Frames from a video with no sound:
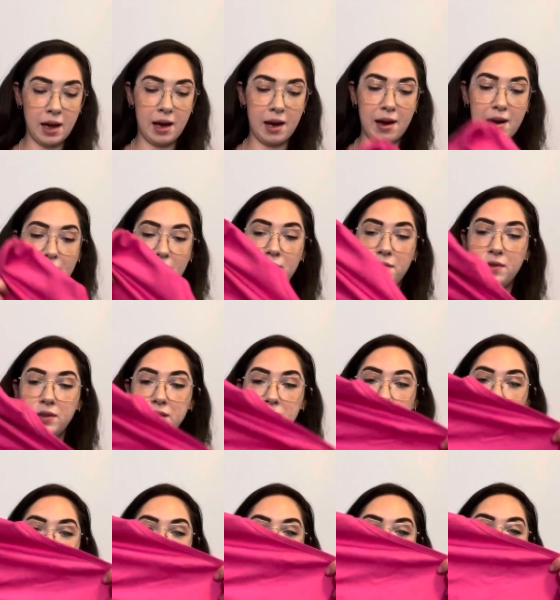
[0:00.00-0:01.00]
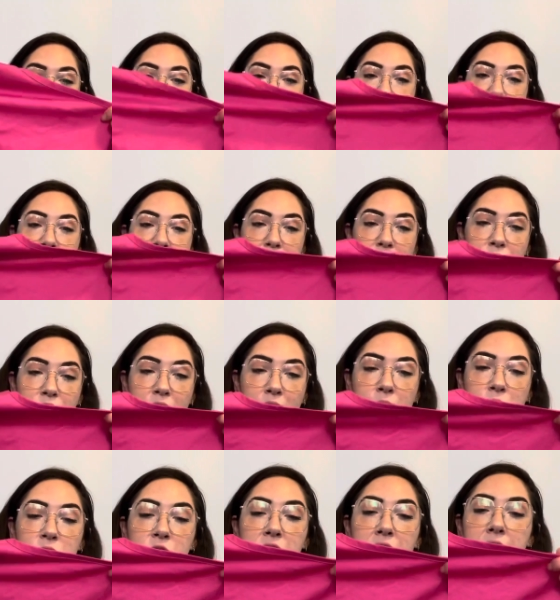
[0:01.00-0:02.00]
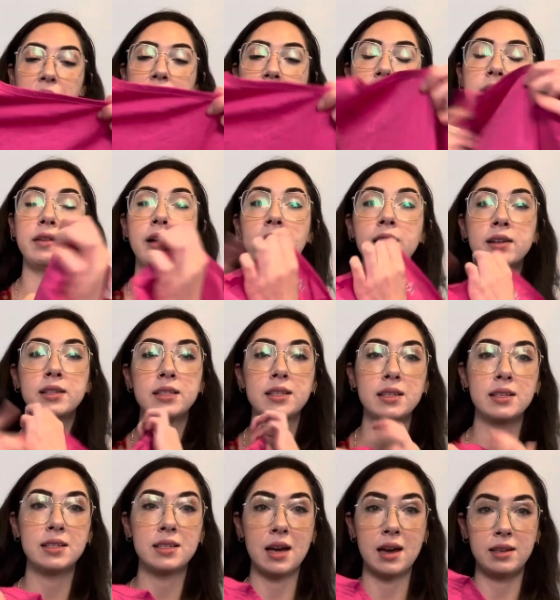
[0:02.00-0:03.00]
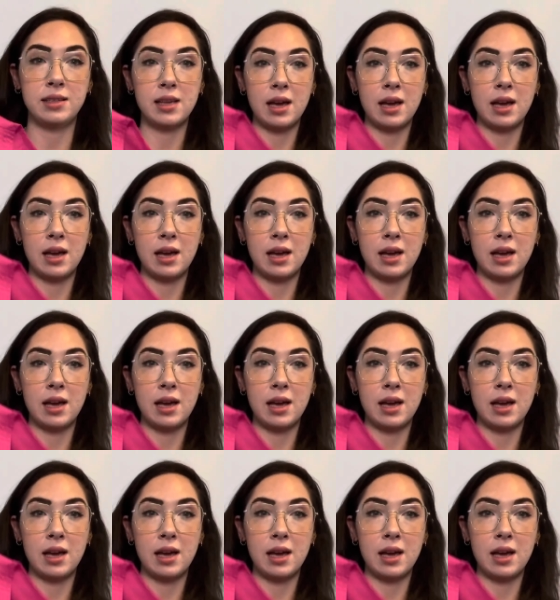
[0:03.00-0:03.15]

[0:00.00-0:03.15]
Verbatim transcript: have some scrubs from Cherokee Luxe, size